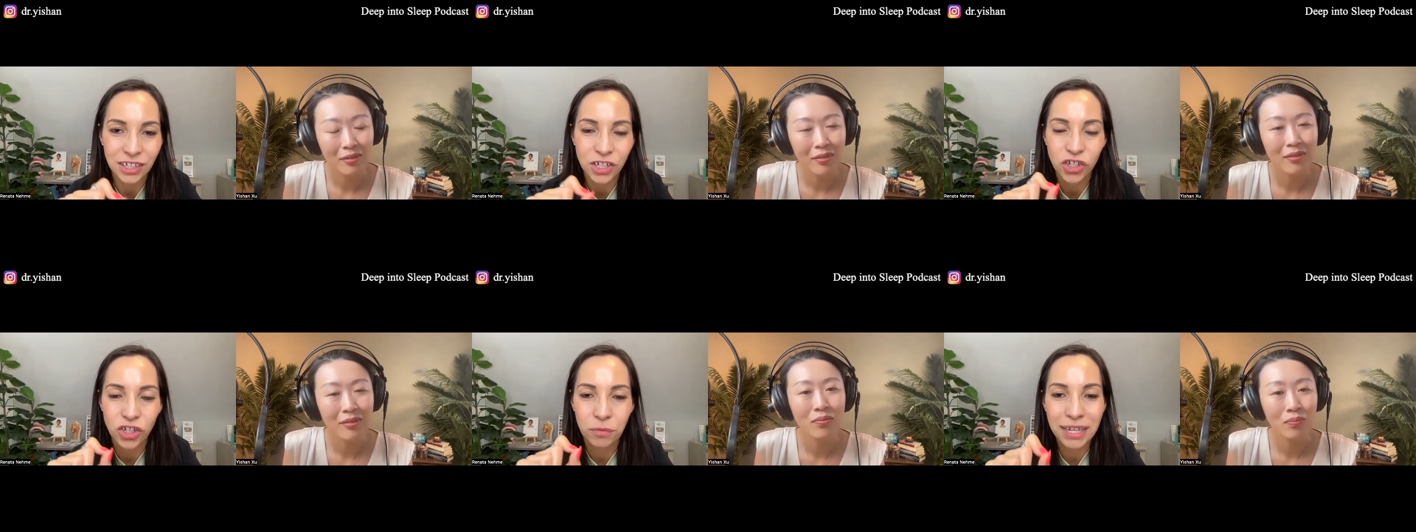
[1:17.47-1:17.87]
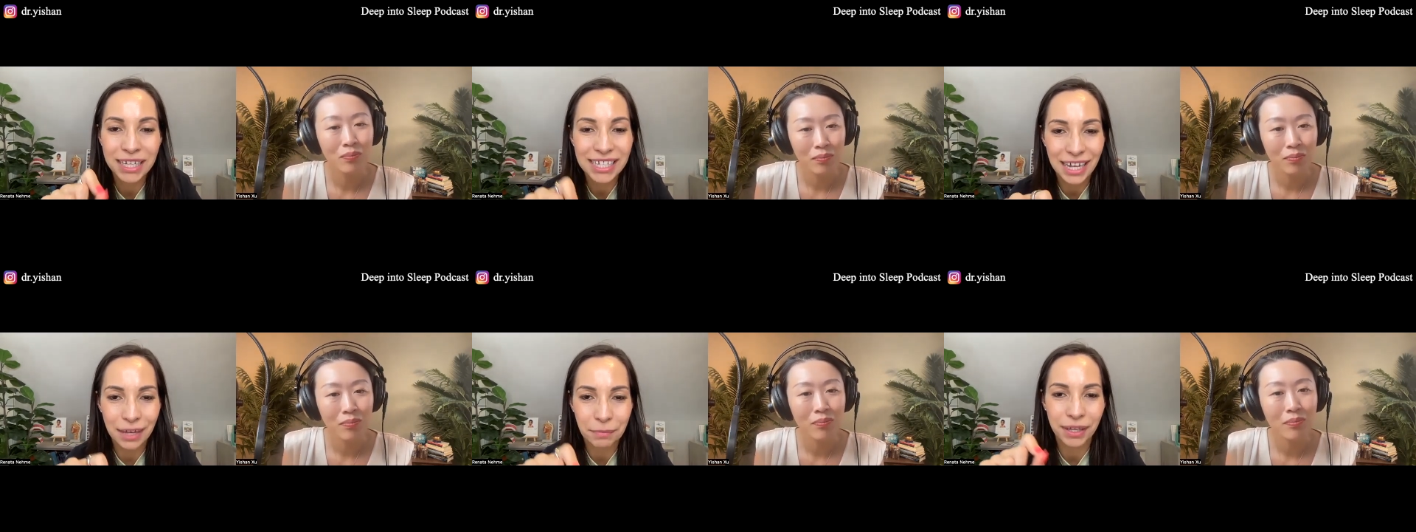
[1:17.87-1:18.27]
Speaker 1: should be
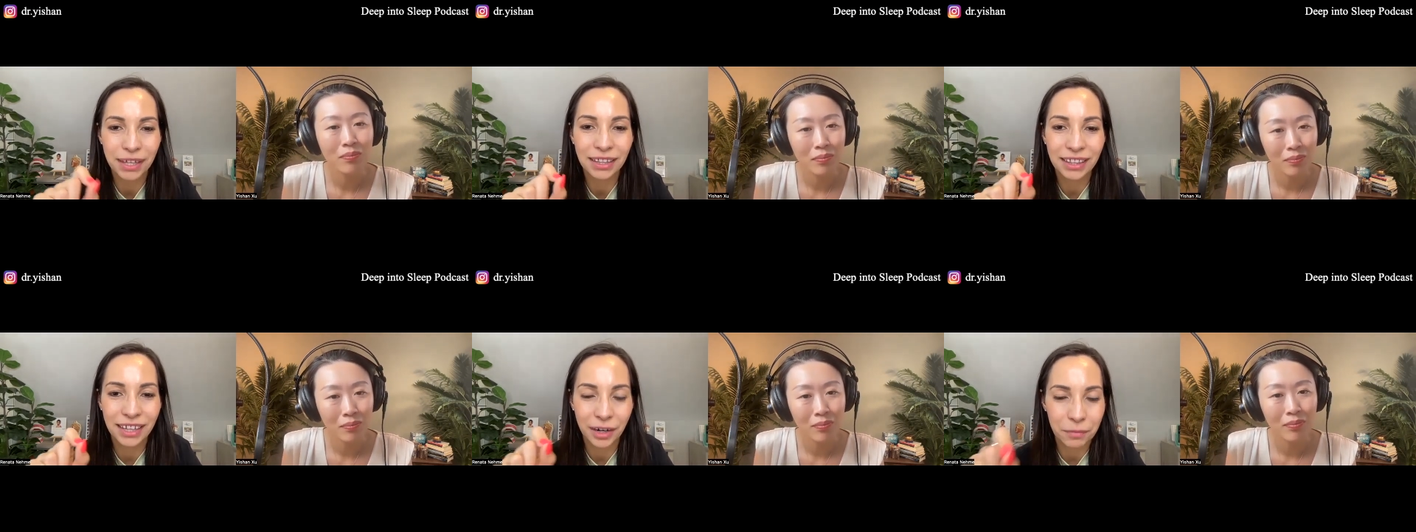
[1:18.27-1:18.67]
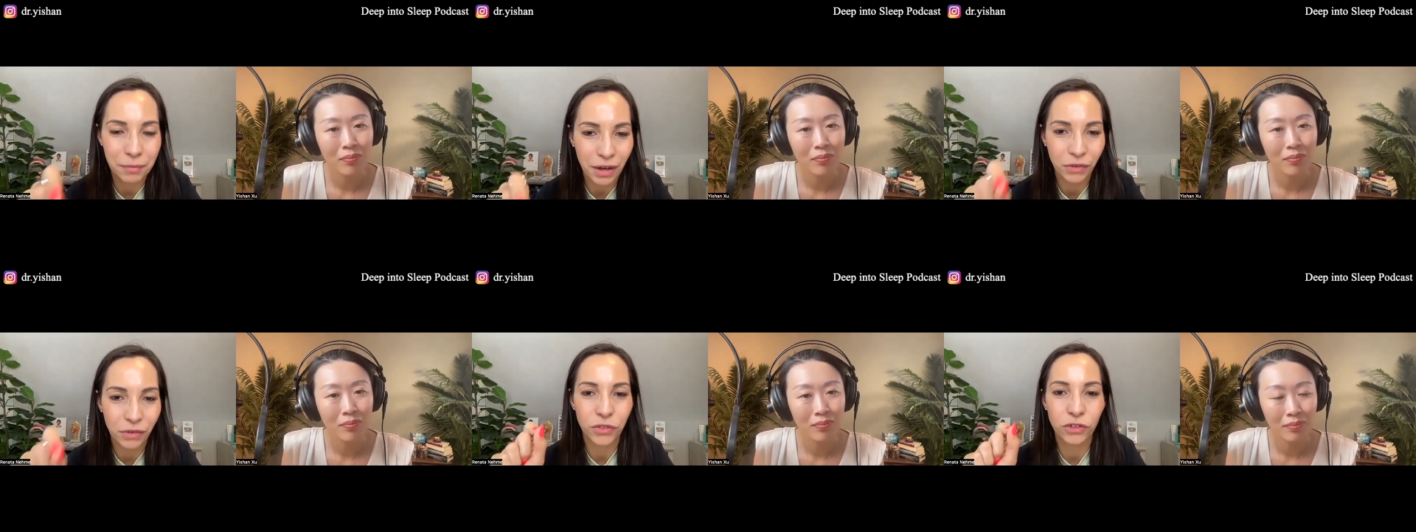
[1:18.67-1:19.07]
taping their
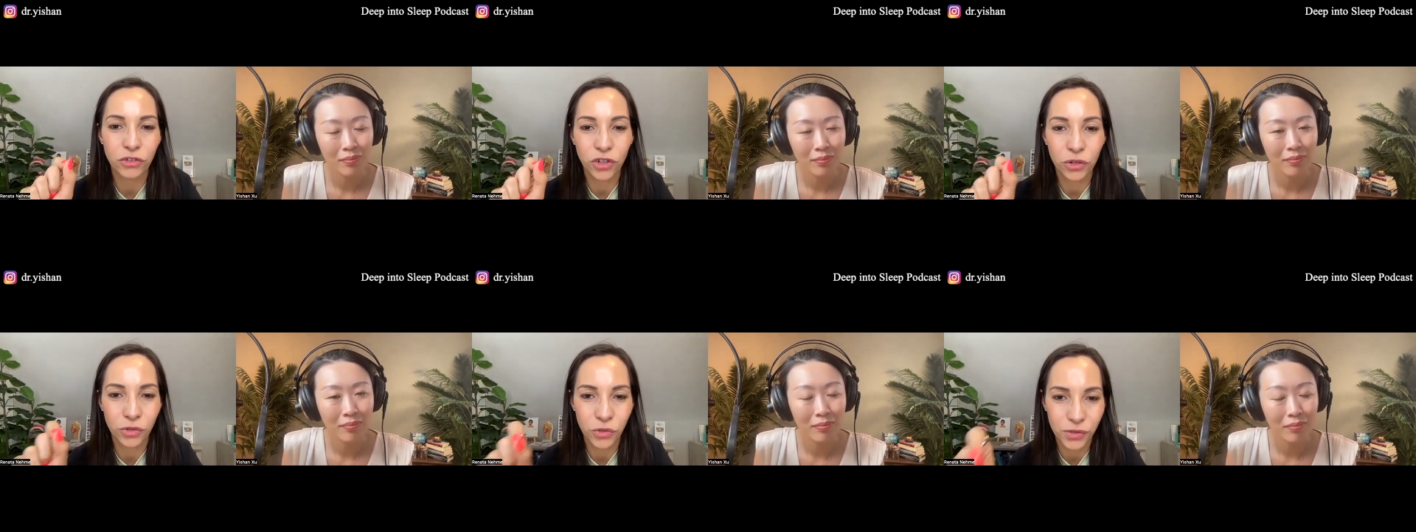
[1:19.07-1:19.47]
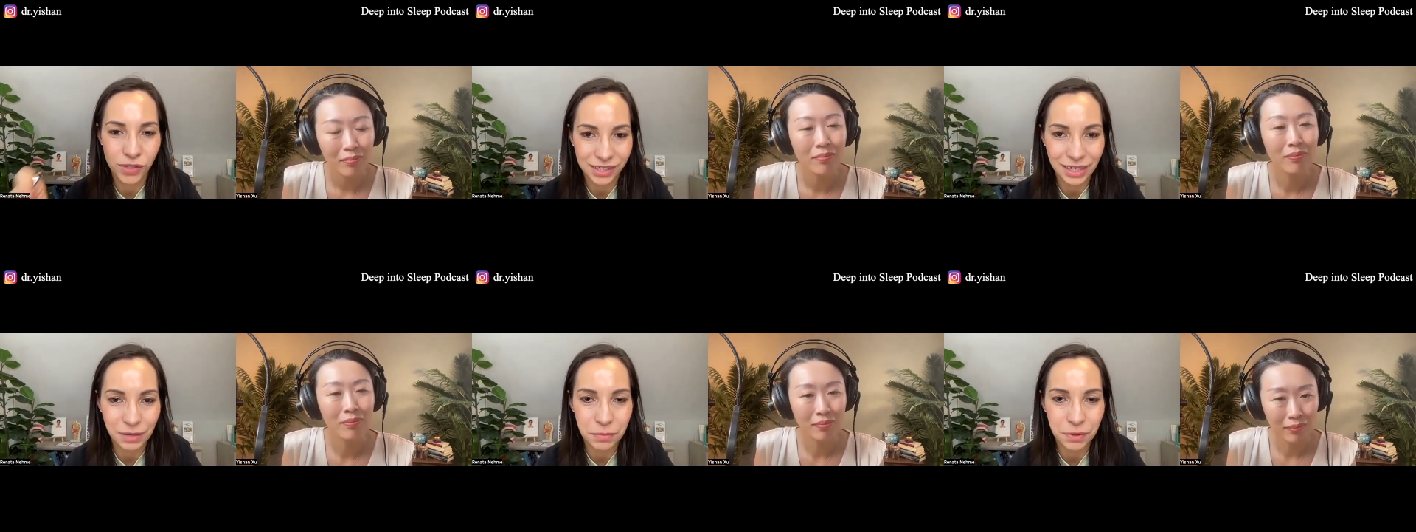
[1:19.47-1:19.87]
mouth to go to
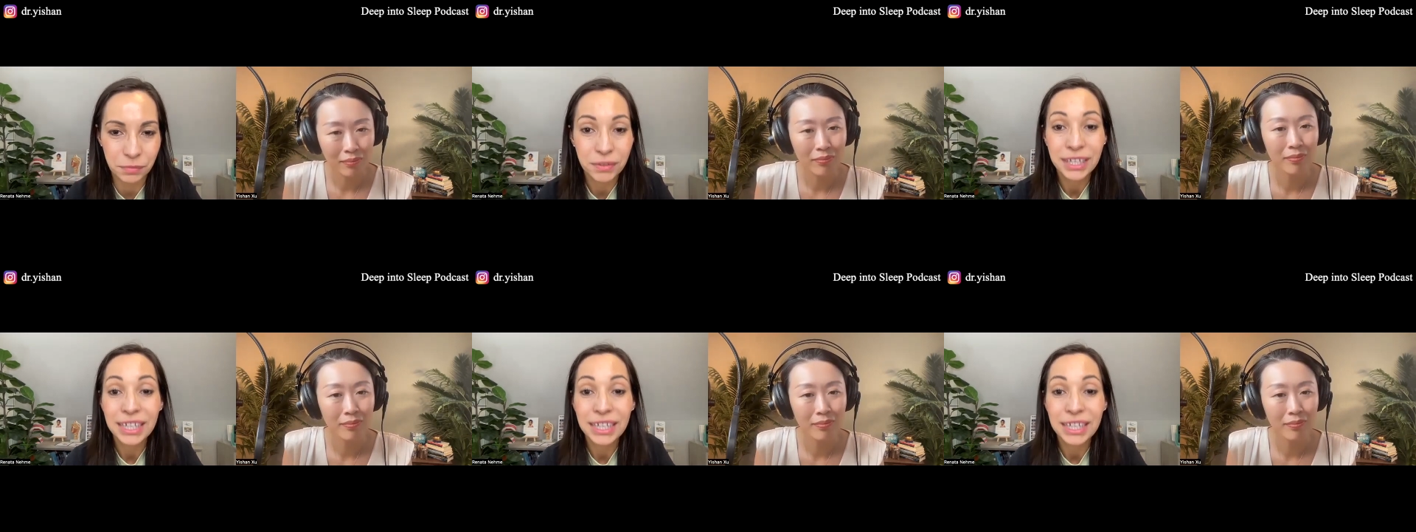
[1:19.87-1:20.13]
sleep.